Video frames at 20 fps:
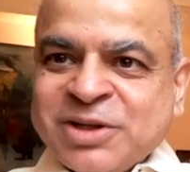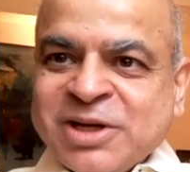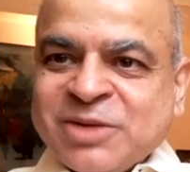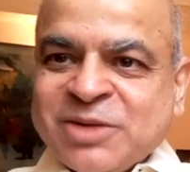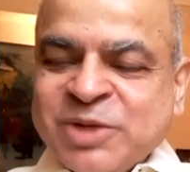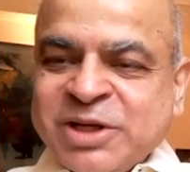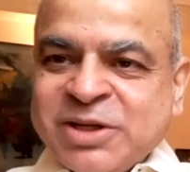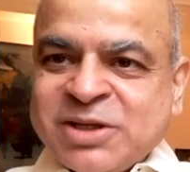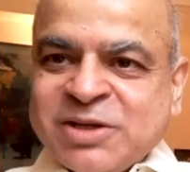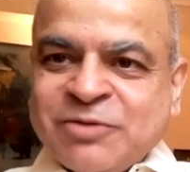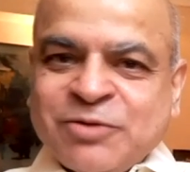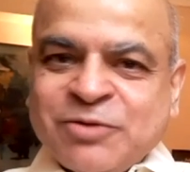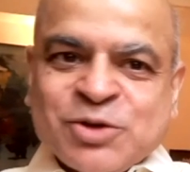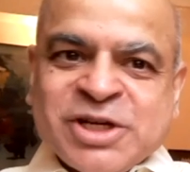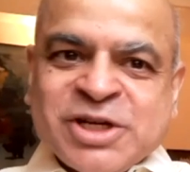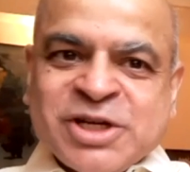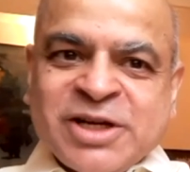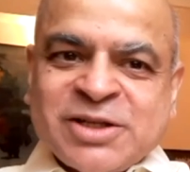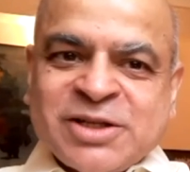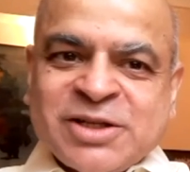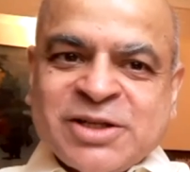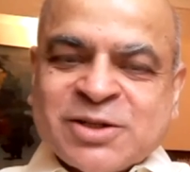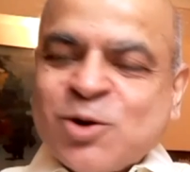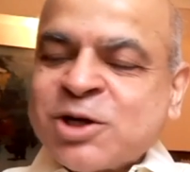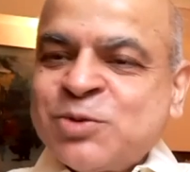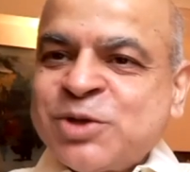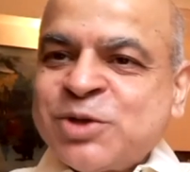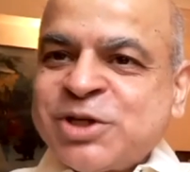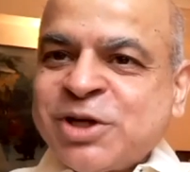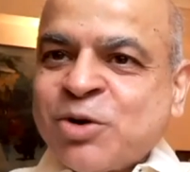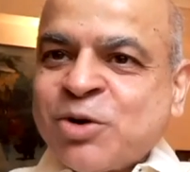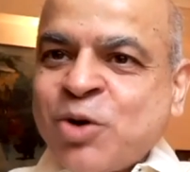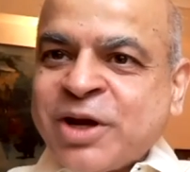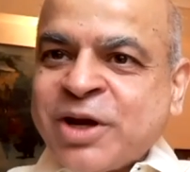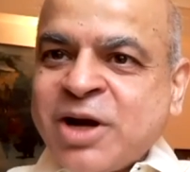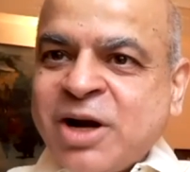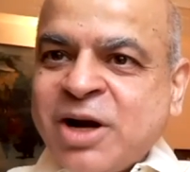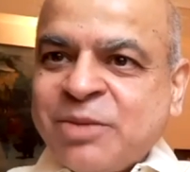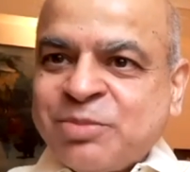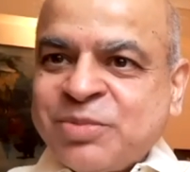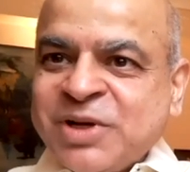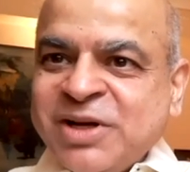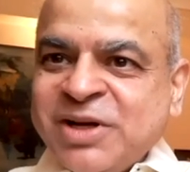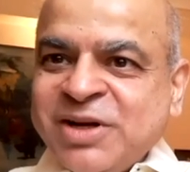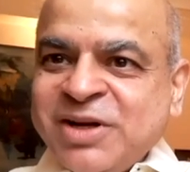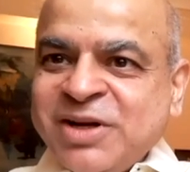That means if you chase stocks which are going up